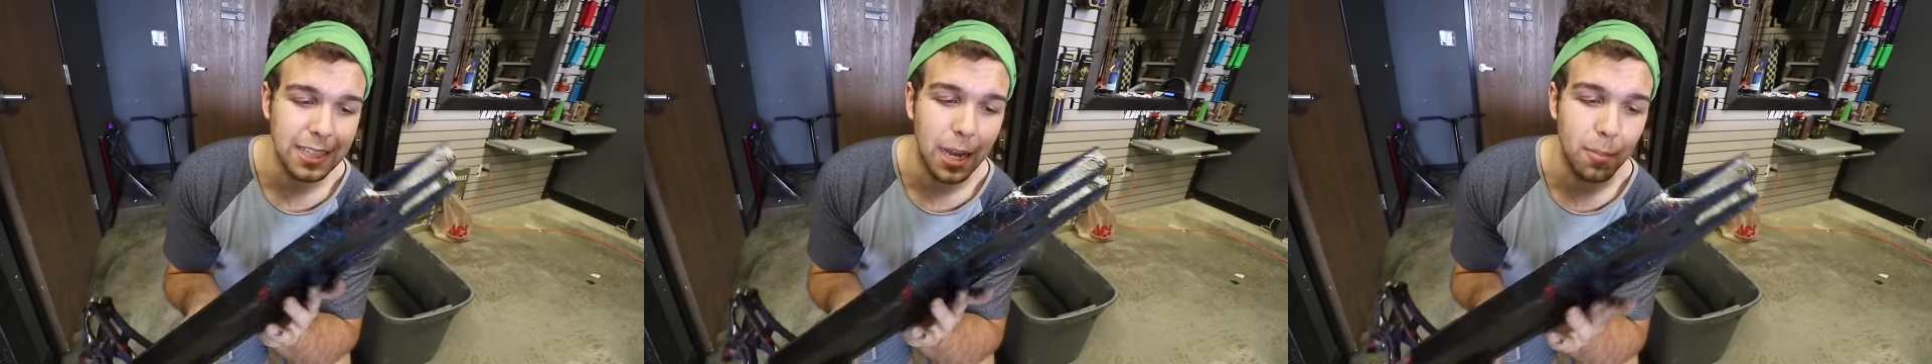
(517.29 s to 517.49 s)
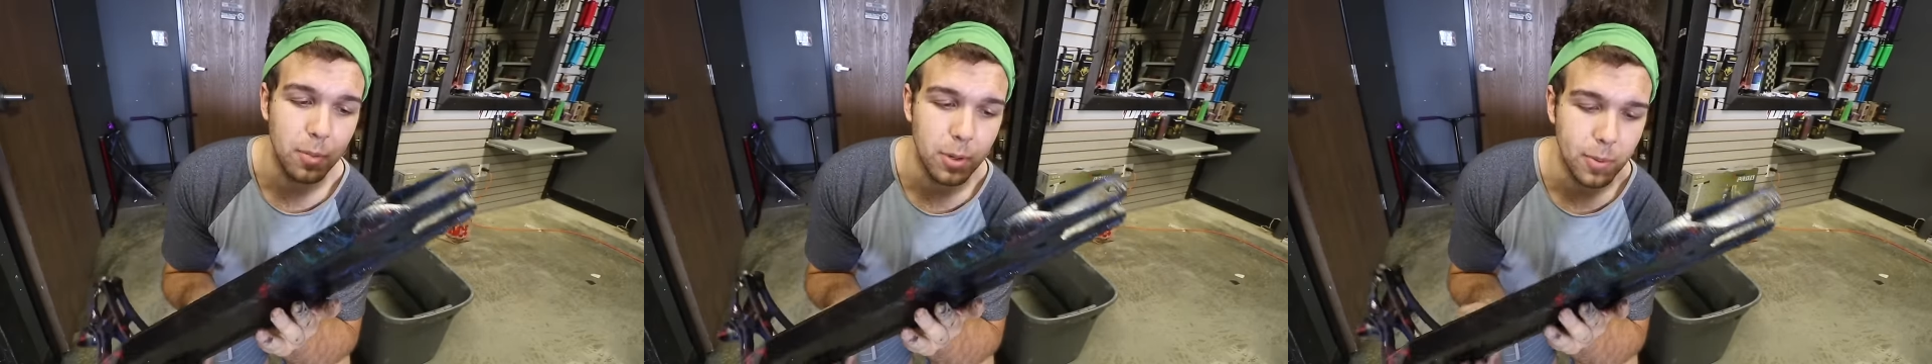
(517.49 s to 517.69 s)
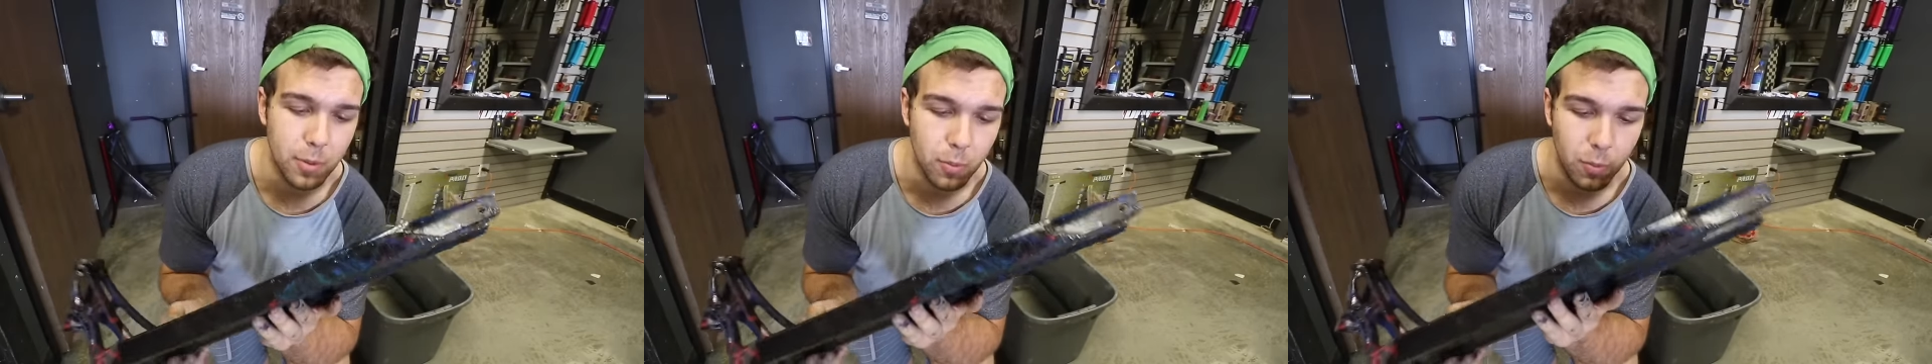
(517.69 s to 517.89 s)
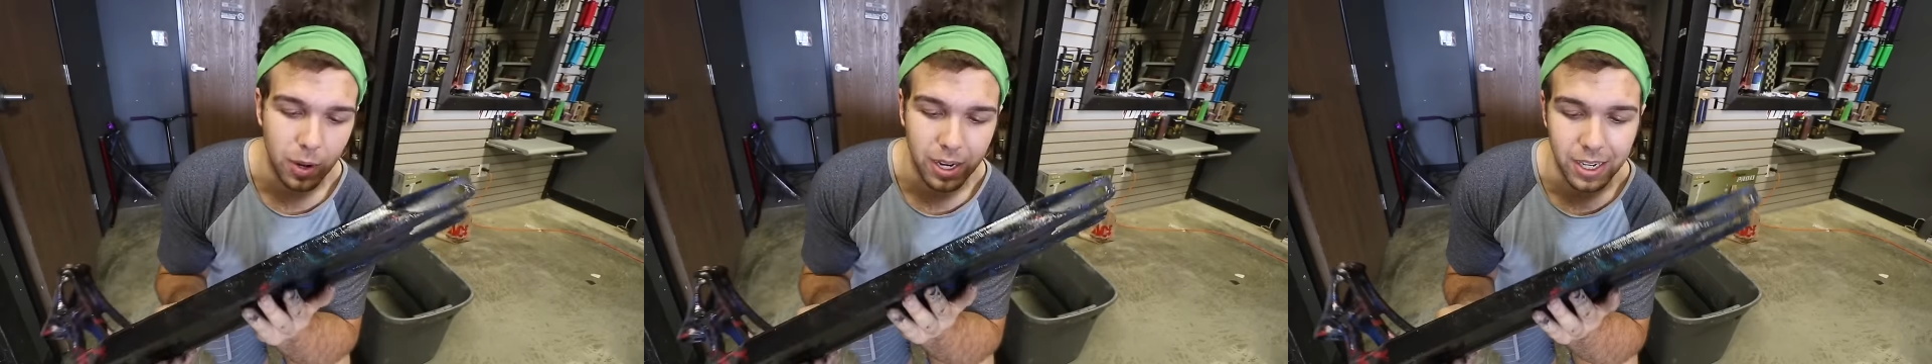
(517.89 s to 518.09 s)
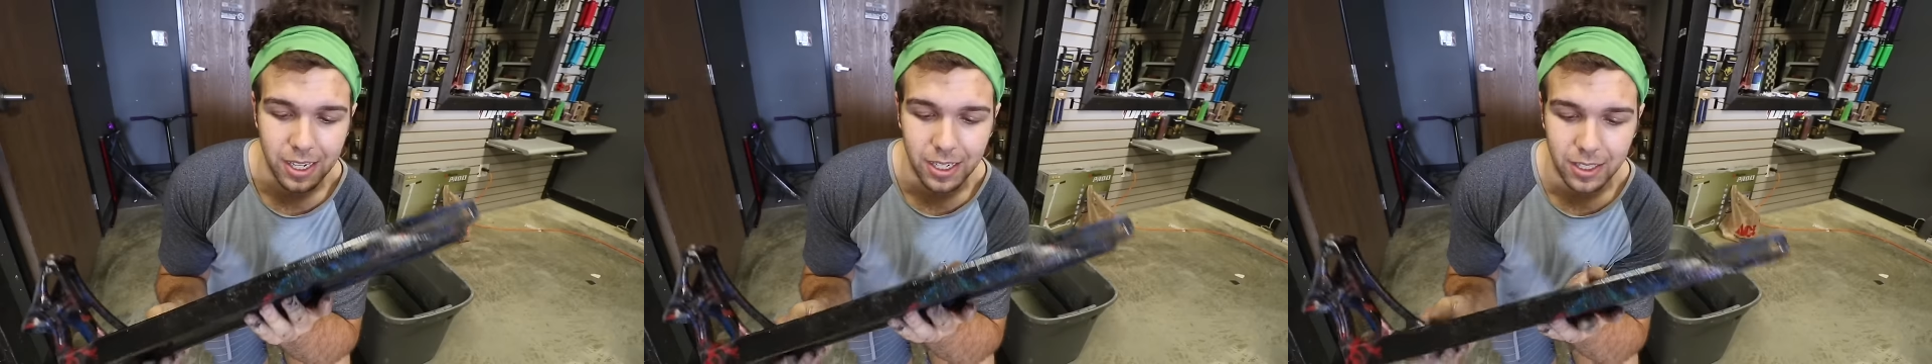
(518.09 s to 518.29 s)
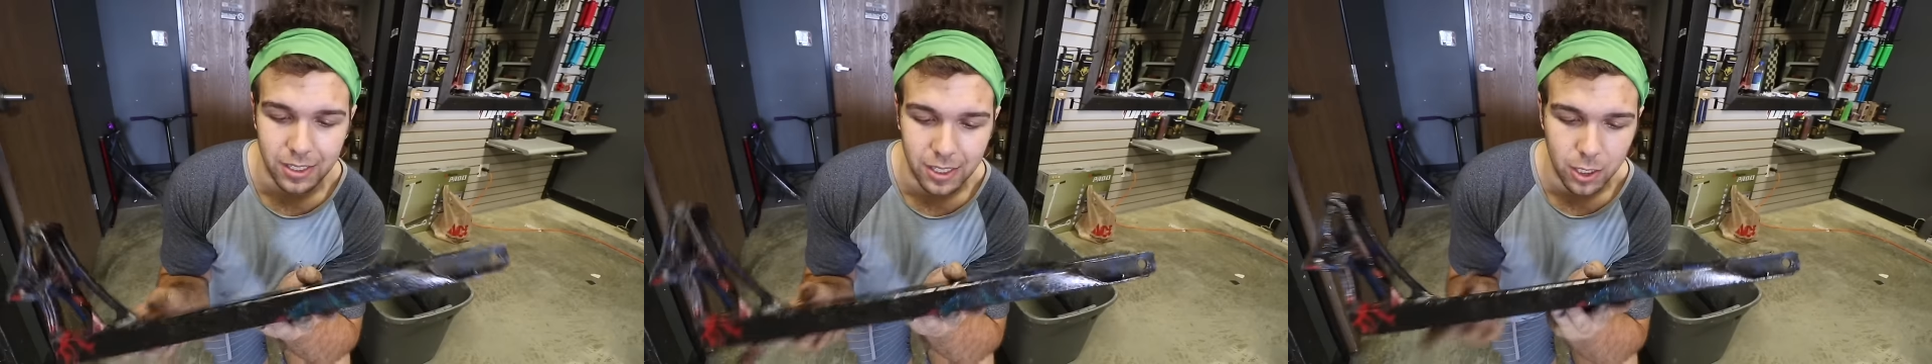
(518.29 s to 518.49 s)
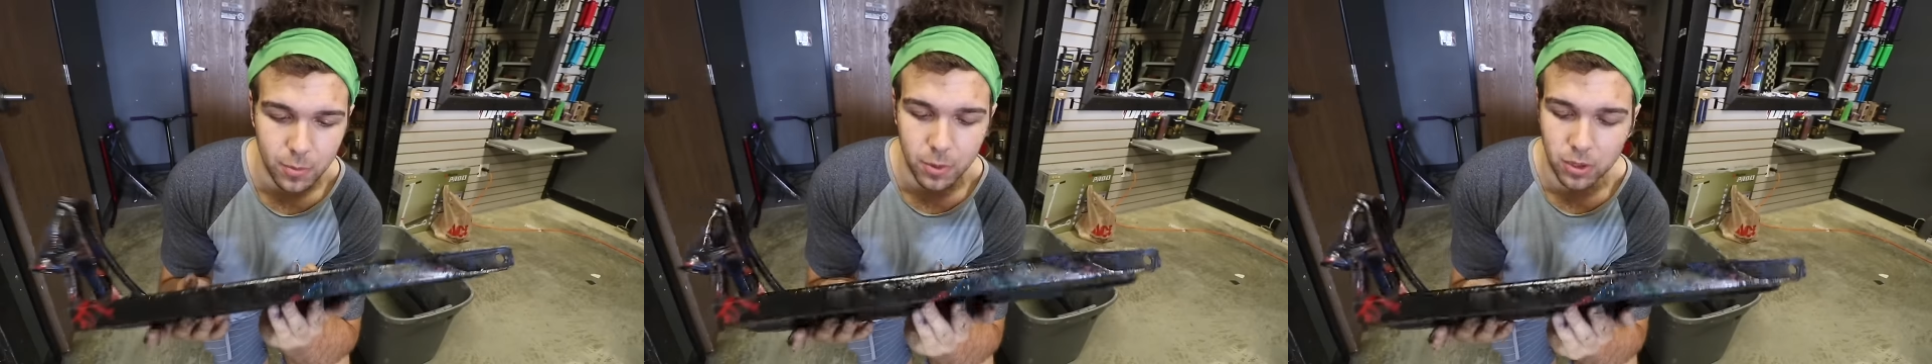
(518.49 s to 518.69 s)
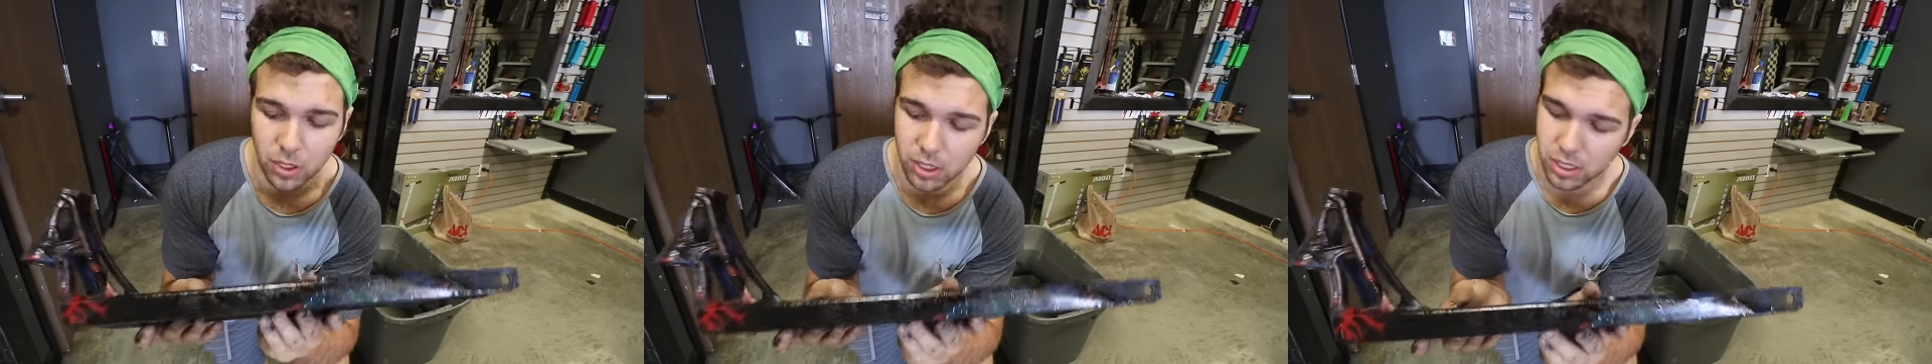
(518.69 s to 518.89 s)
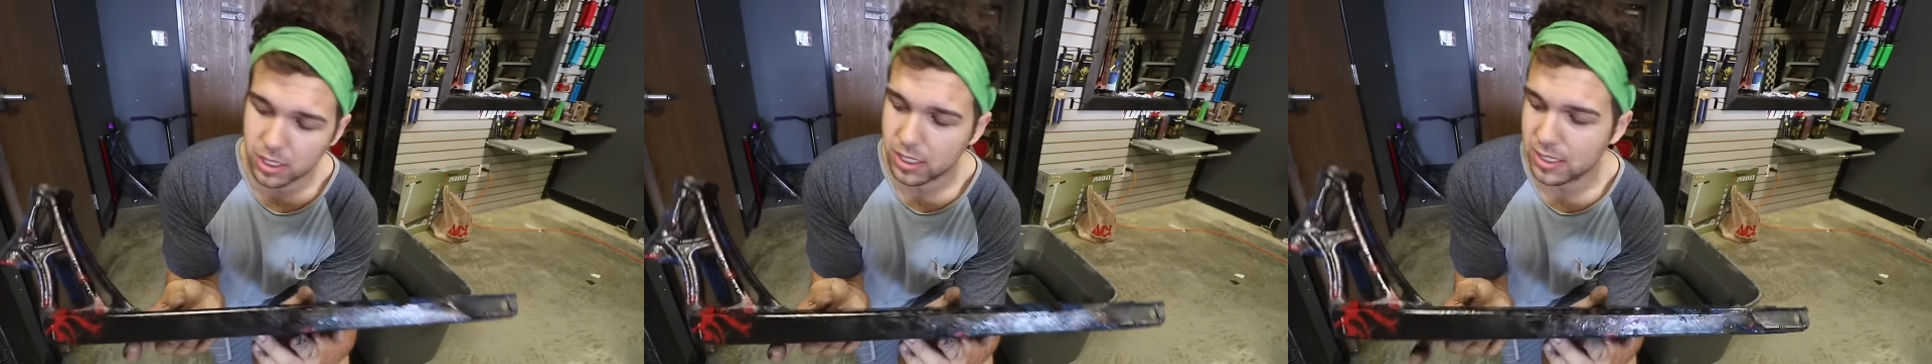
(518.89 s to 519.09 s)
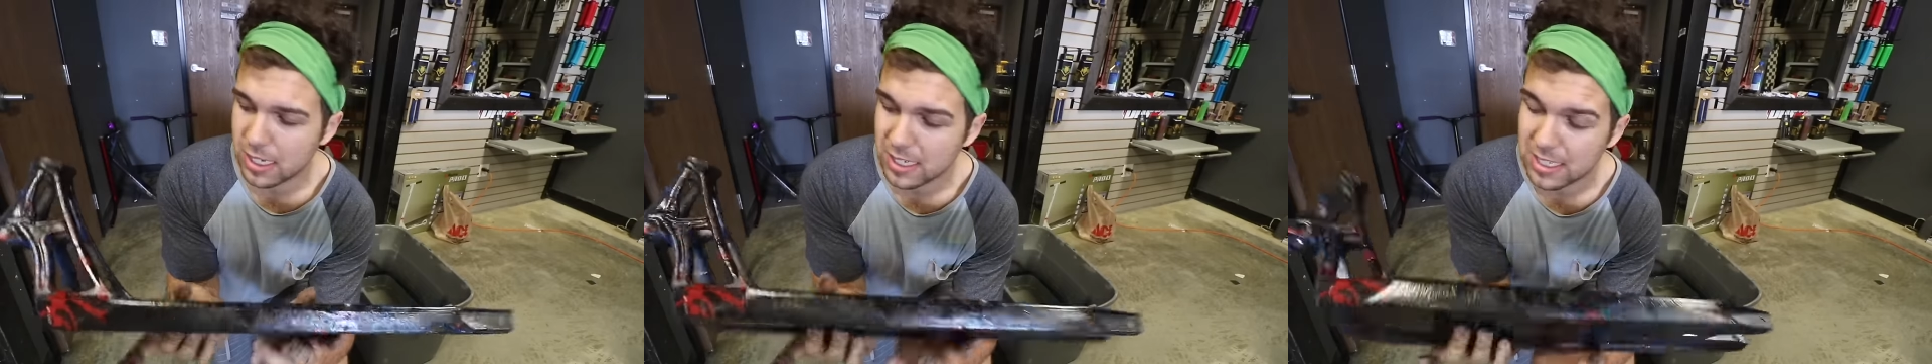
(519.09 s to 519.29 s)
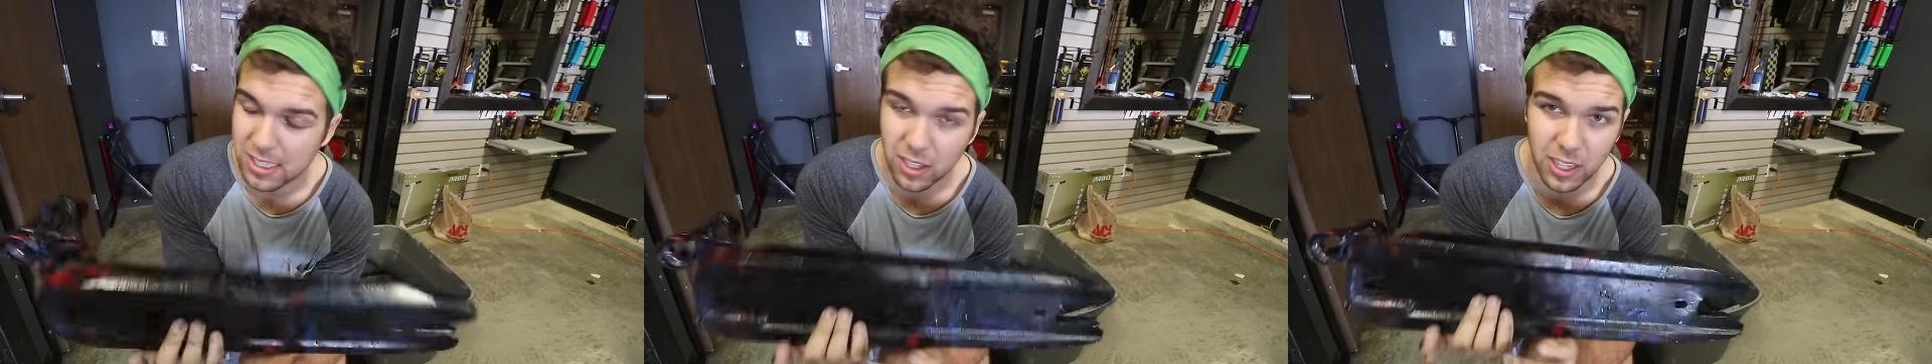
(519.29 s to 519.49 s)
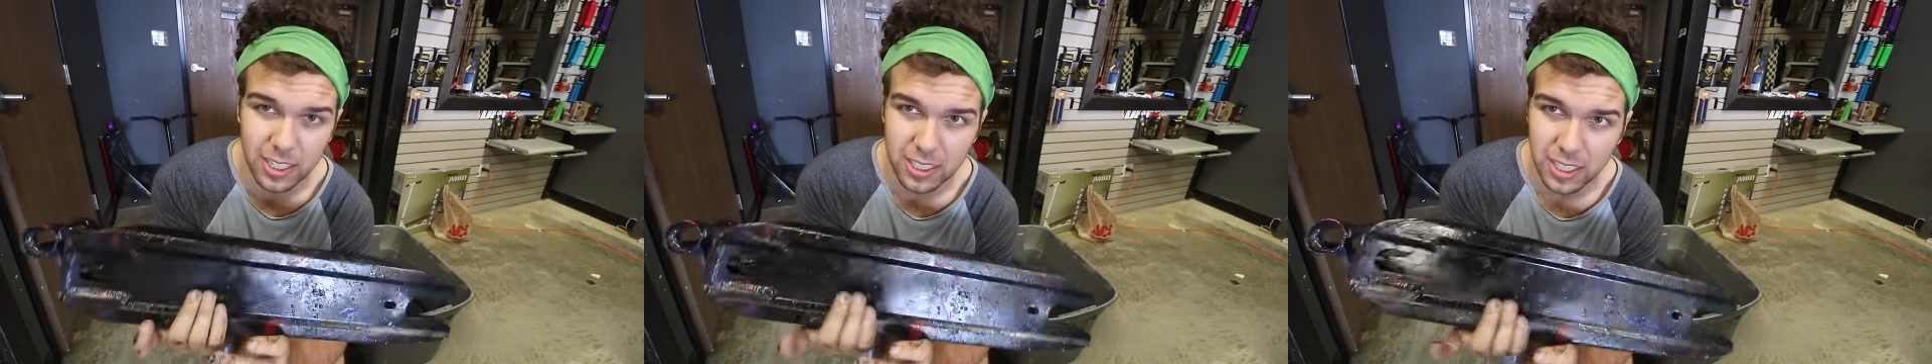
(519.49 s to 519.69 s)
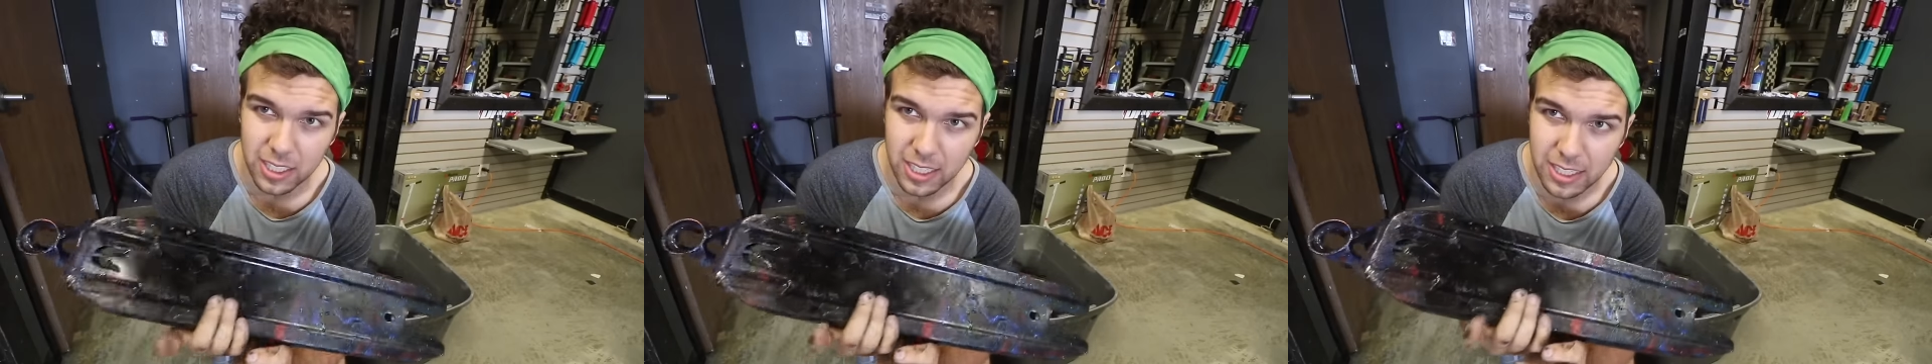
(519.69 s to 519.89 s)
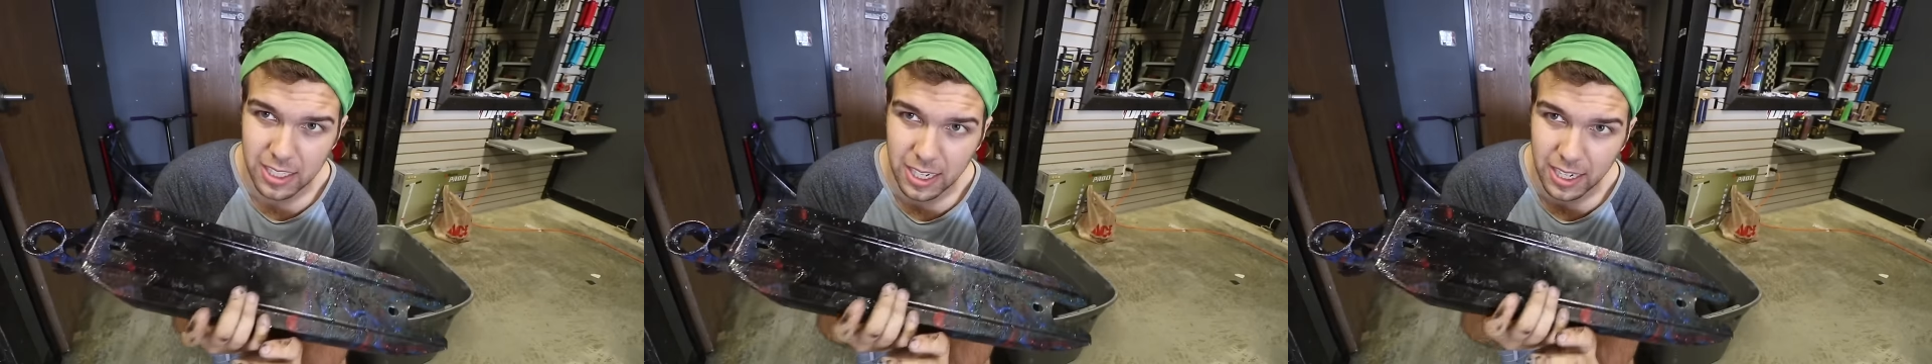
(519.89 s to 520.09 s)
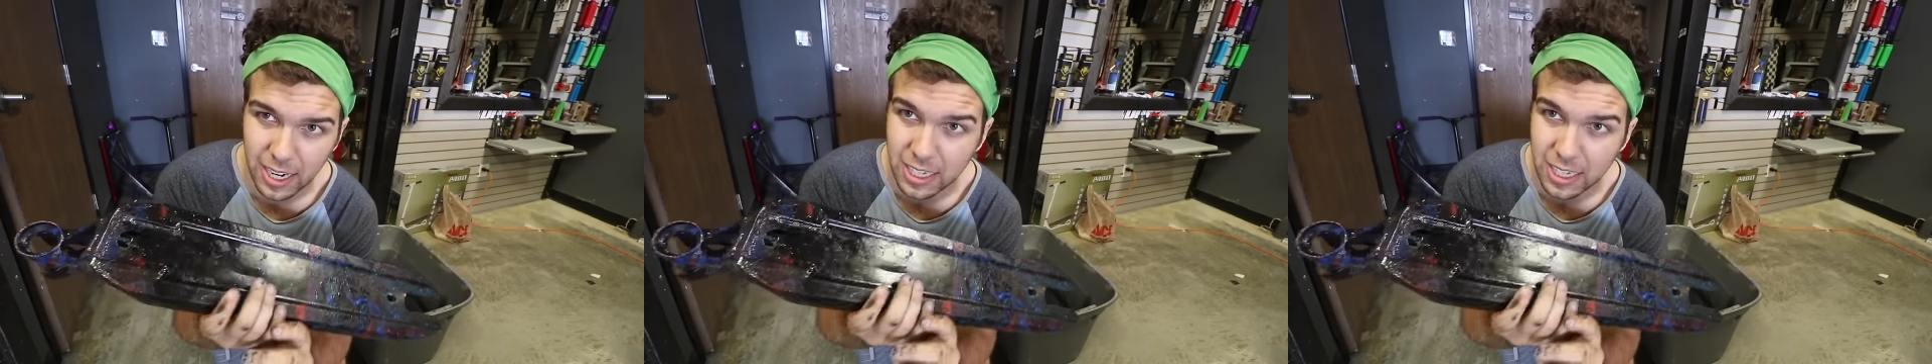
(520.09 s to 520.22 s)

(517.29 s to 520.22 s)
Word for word: I'm gonna be waiting a little bit longer because I still like the Elite deck.